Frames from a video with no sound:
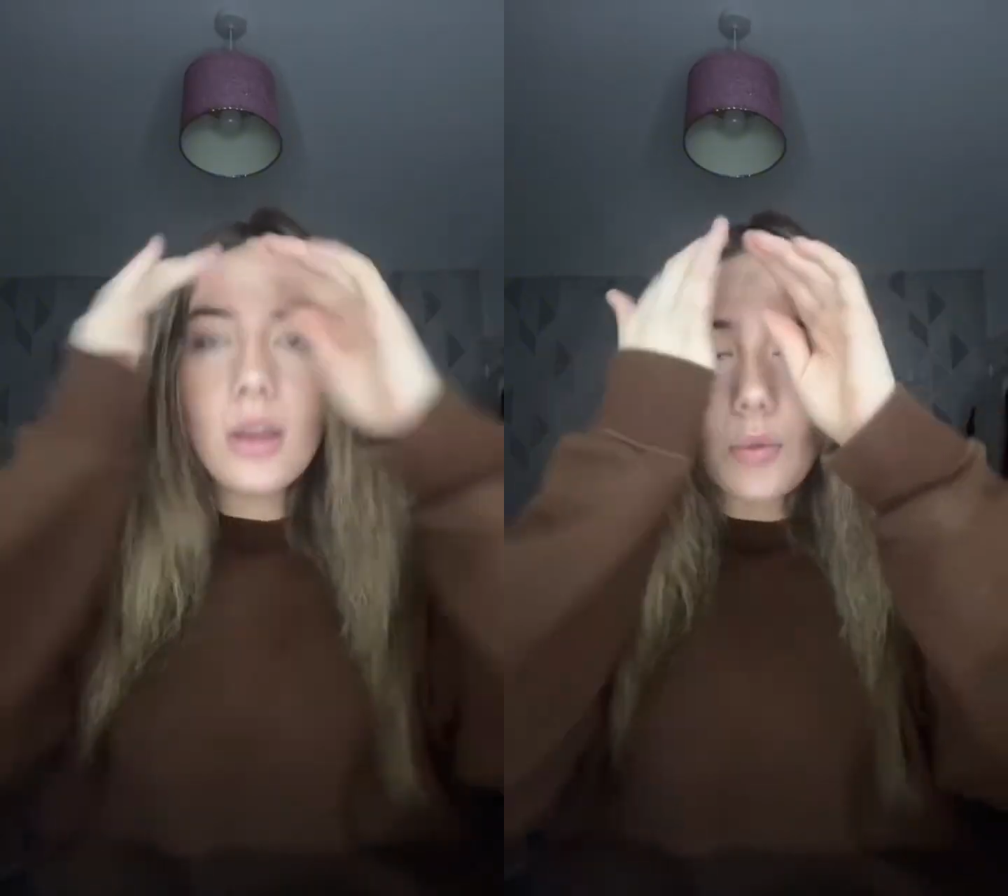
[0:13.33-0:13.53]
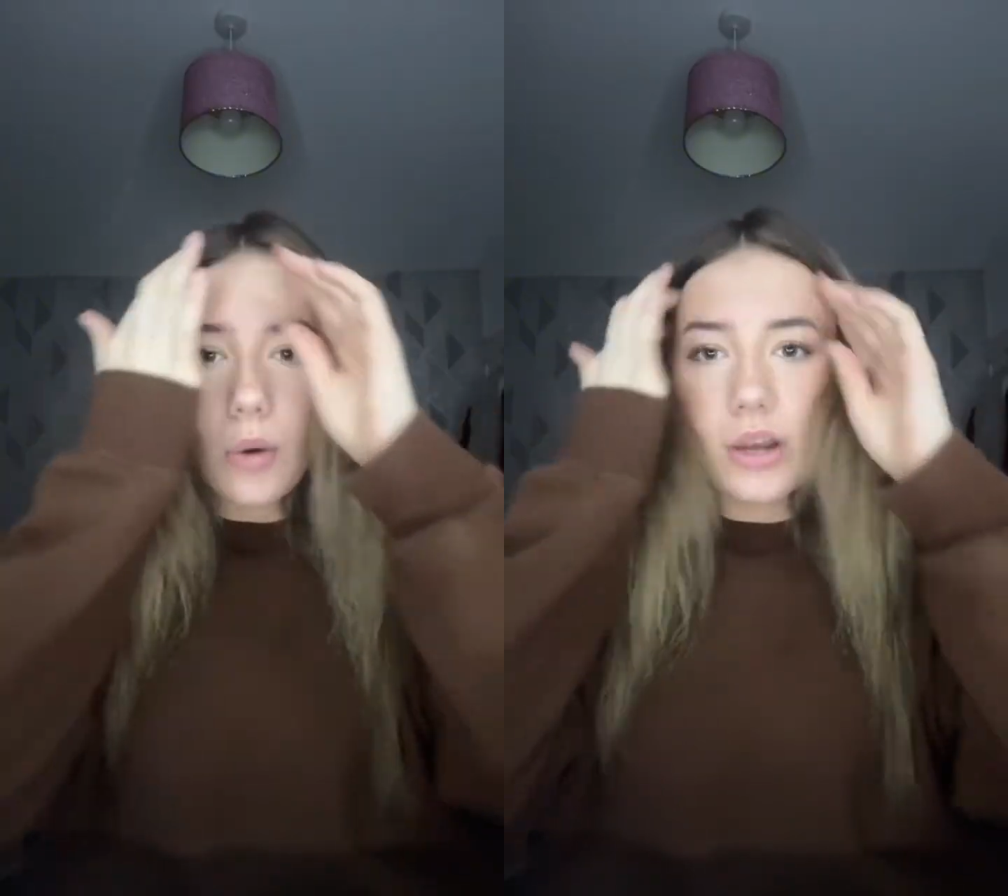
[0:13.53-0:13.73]

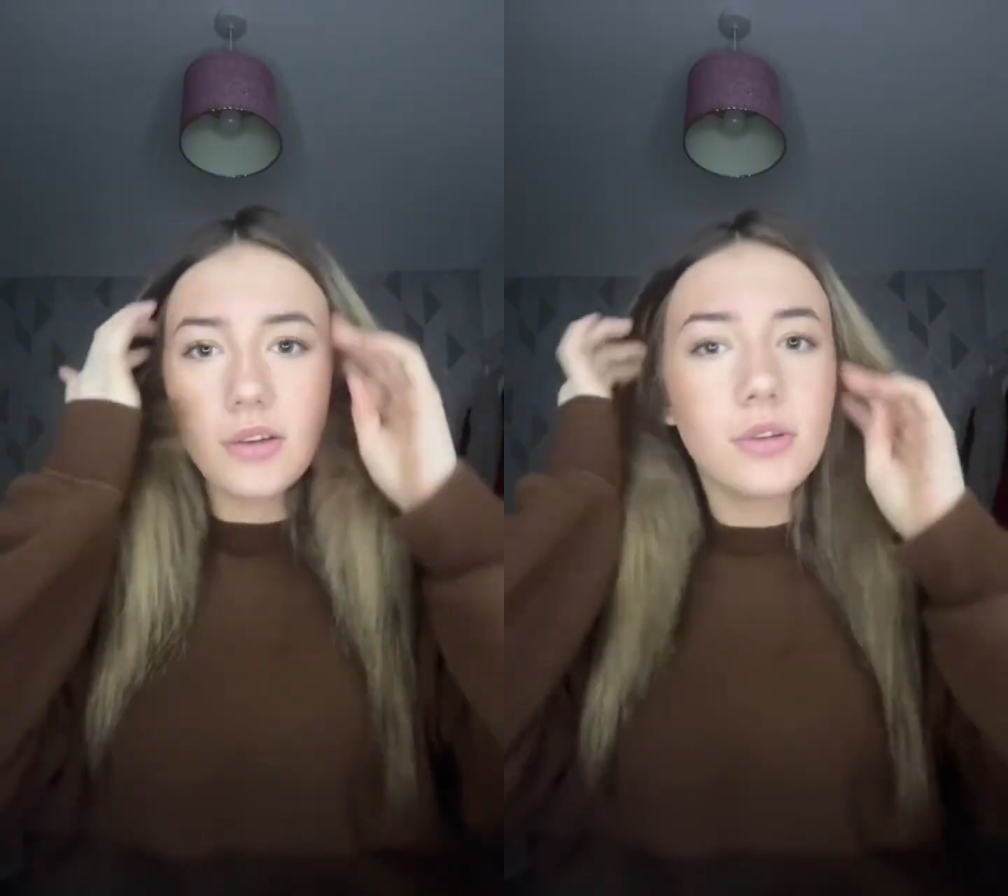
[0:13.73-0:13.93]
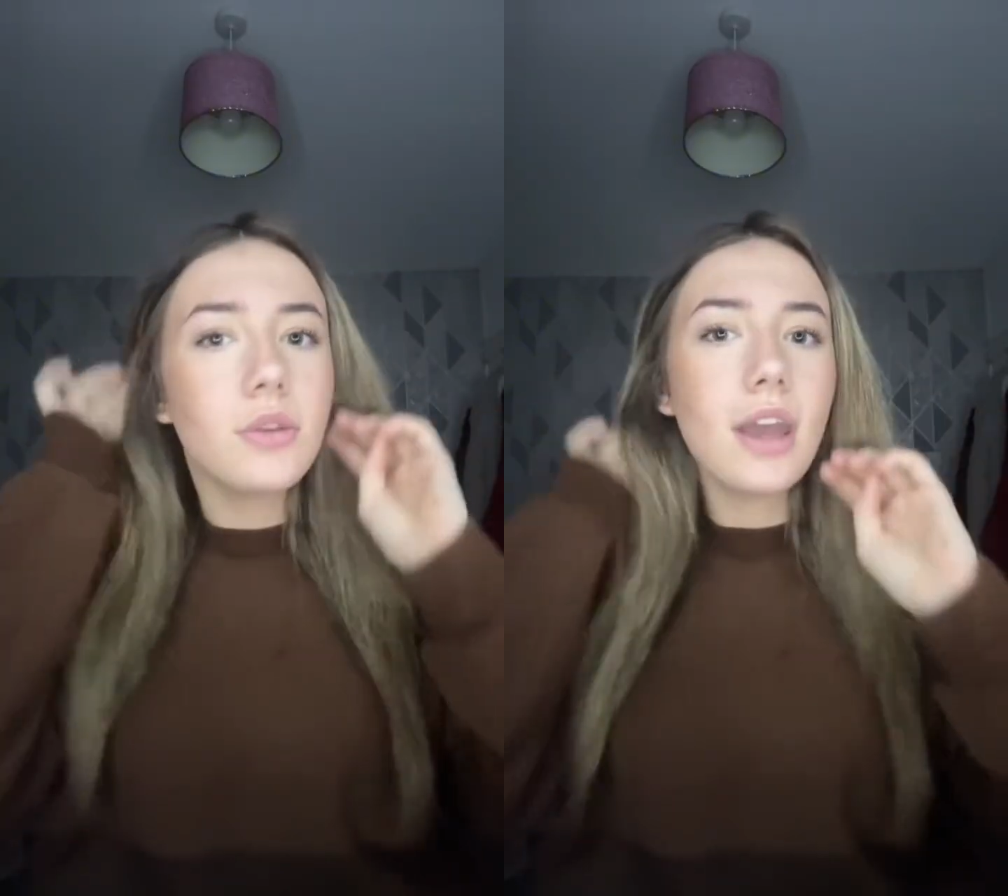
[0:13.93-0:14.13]
when you
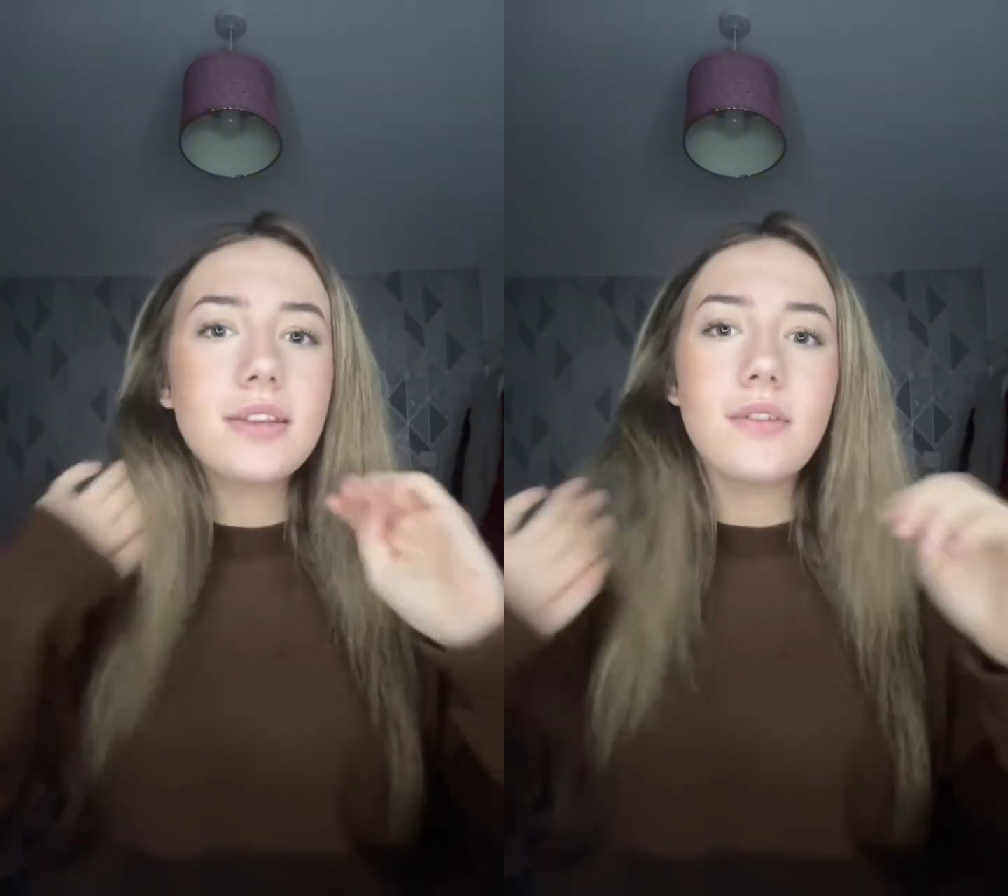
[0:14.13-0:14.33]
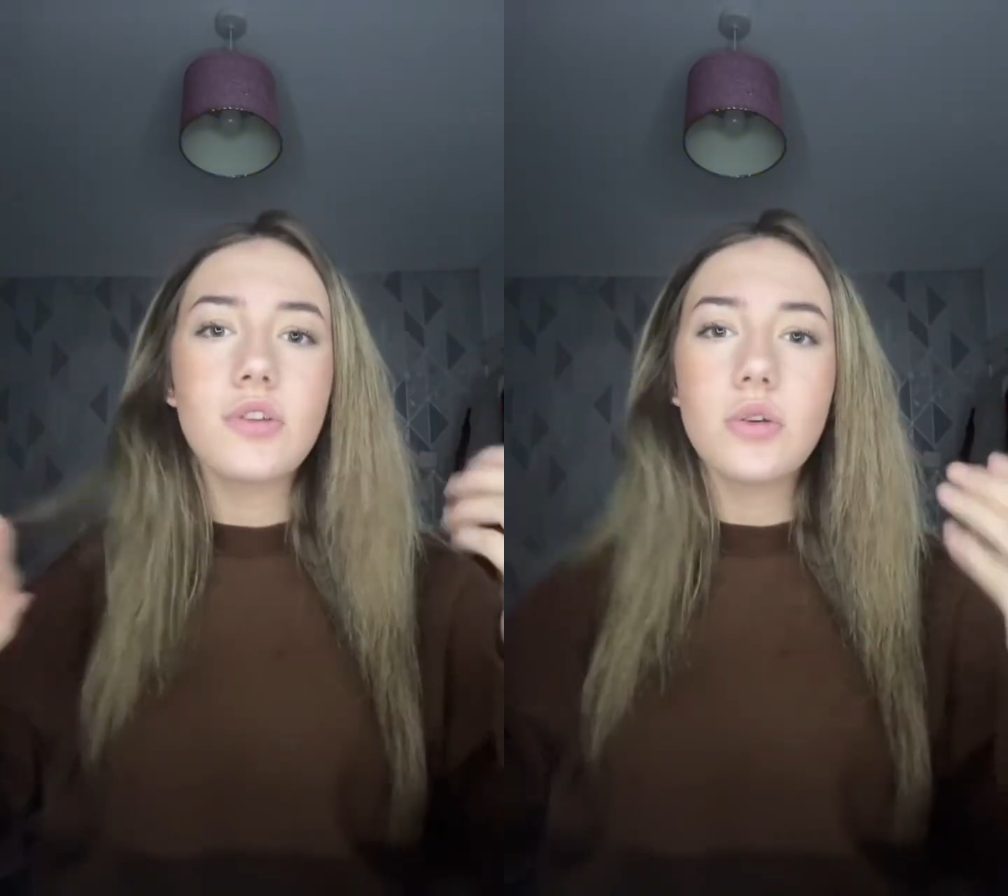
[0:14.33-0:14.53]
do
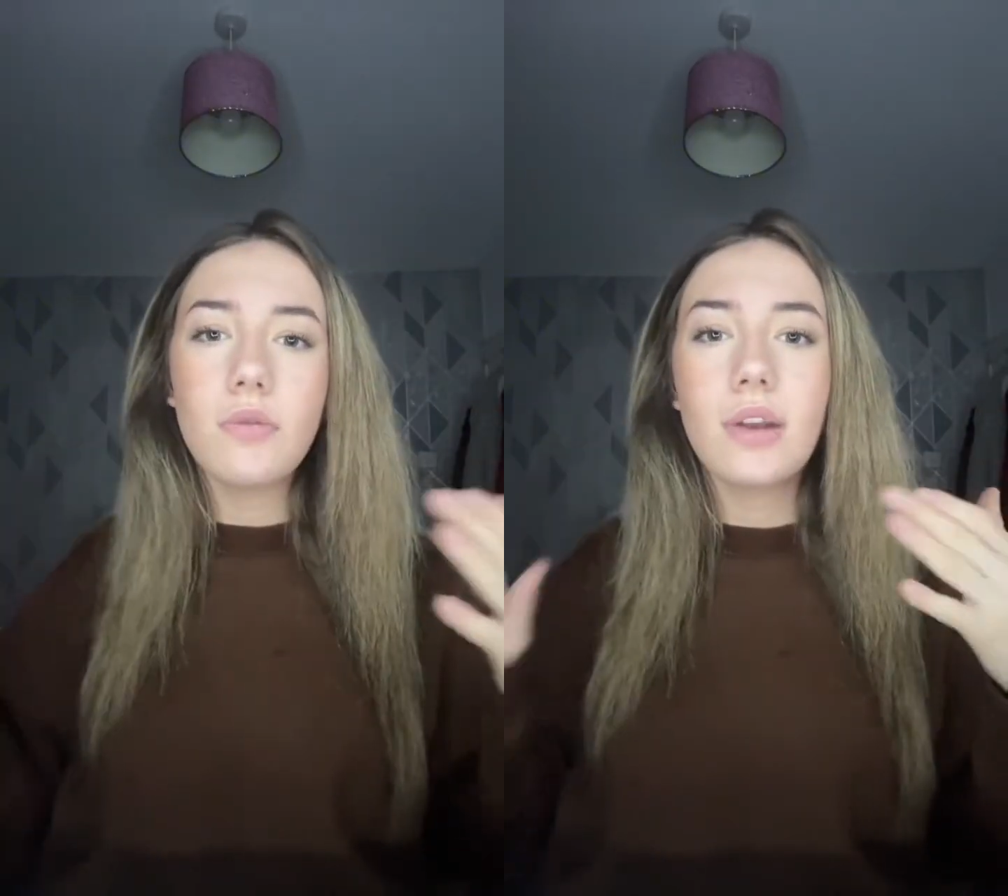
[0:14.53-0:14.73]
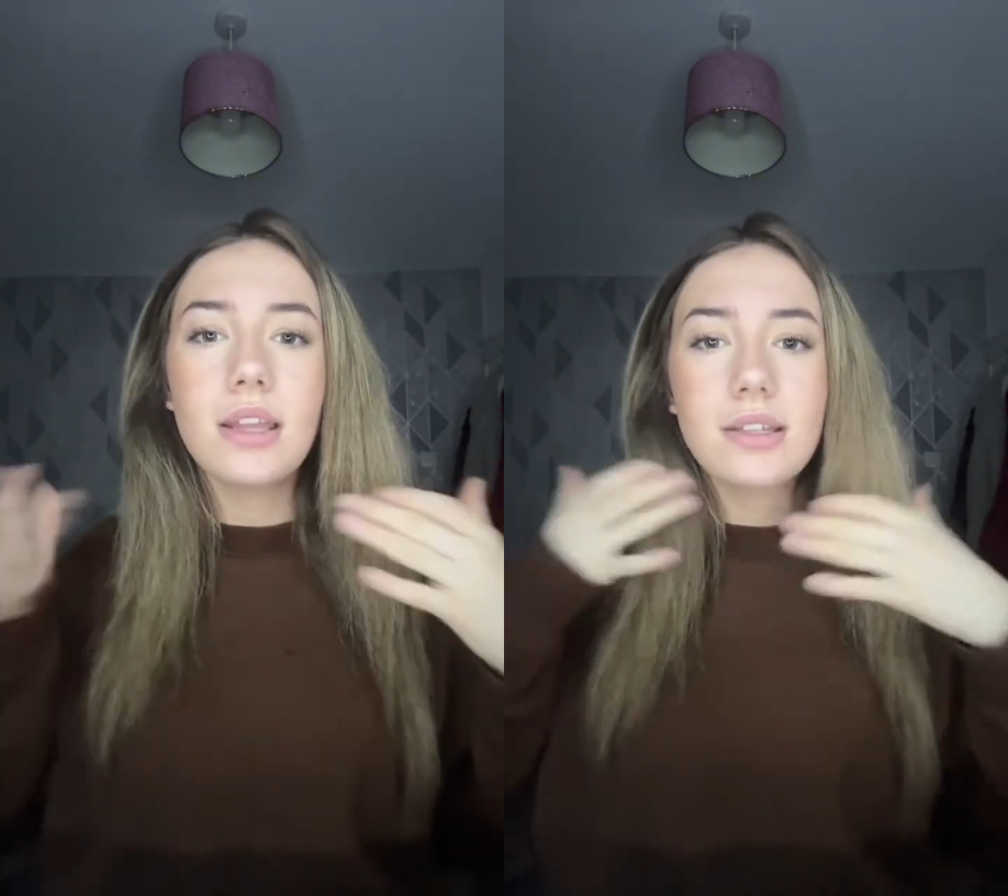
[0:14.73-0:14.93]
this, if you do it
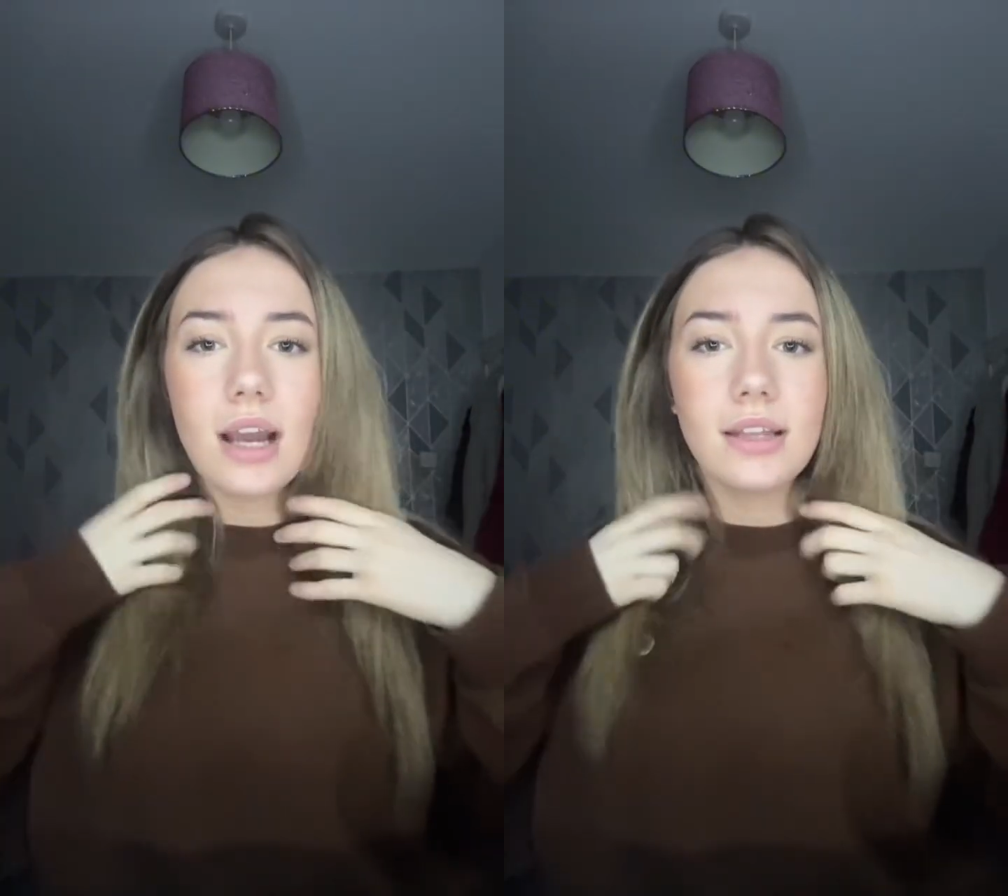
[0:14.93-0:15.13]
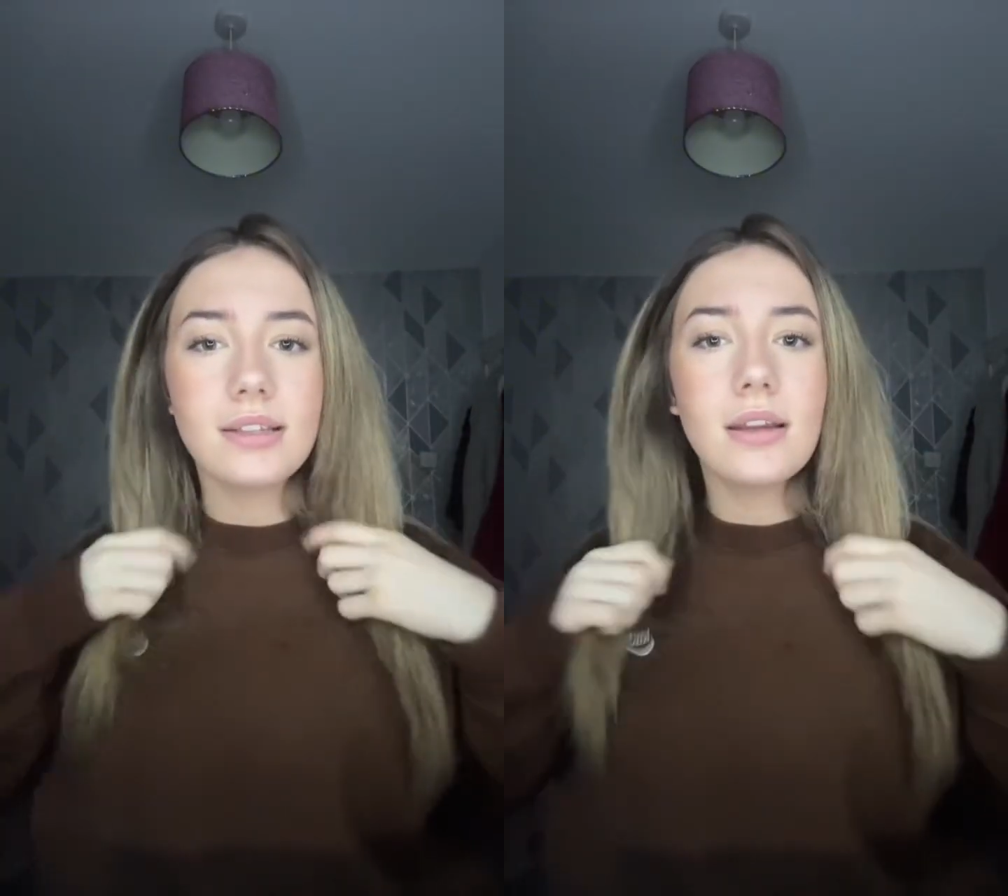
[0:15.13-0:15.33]
really
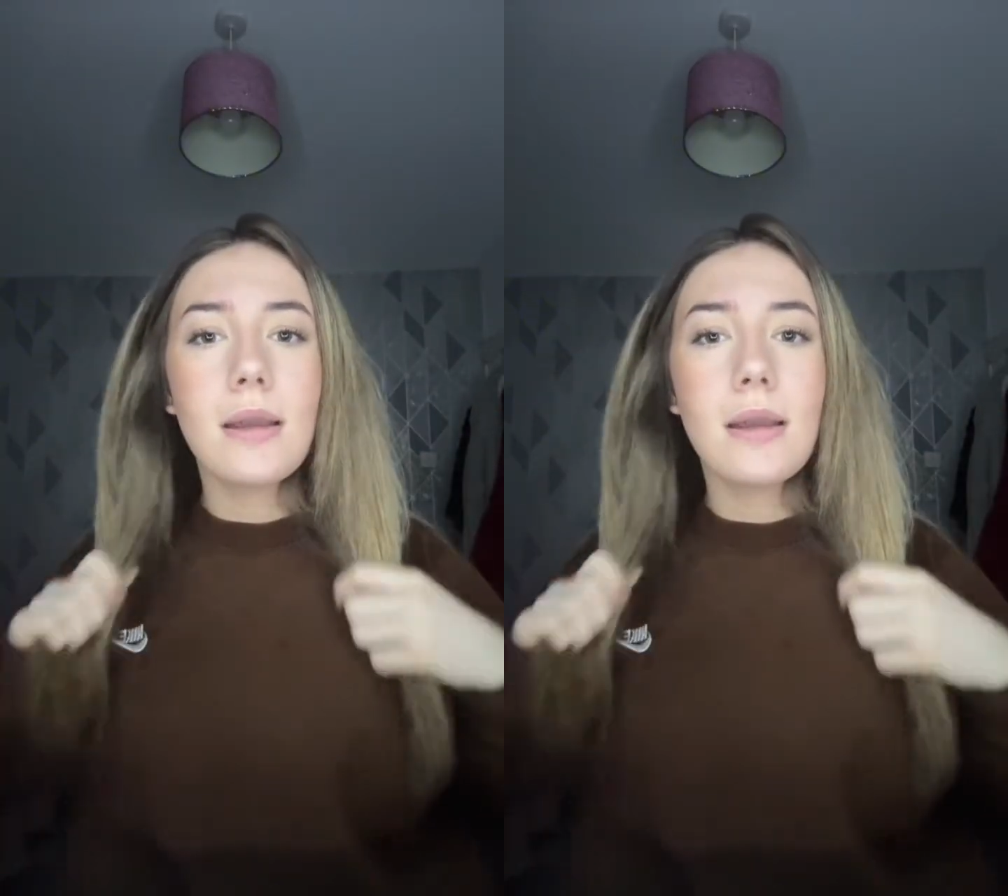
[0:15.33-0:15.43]
tight,